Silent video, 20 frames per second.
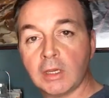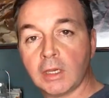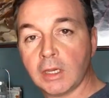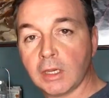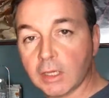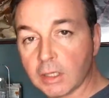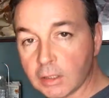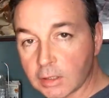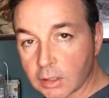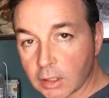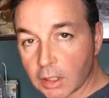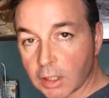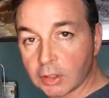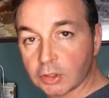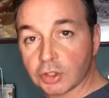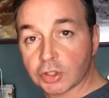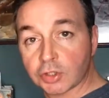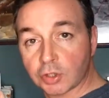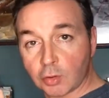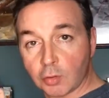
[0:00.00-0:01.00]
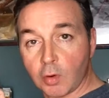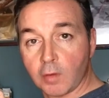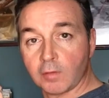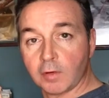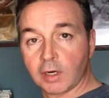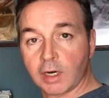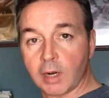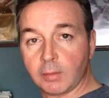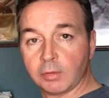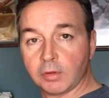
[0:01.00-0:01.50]
And just to go over
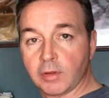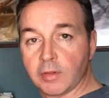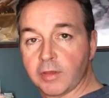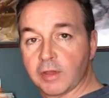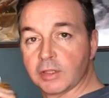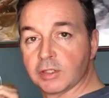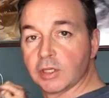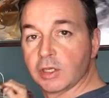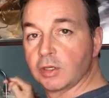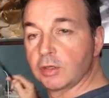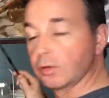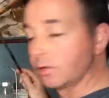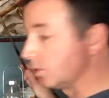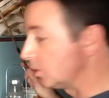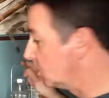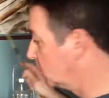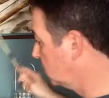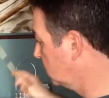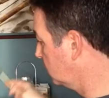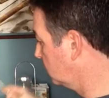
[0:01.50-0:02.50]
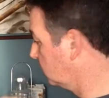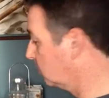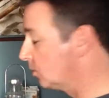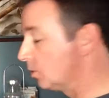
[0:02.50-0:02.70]
a couple of things that you'll need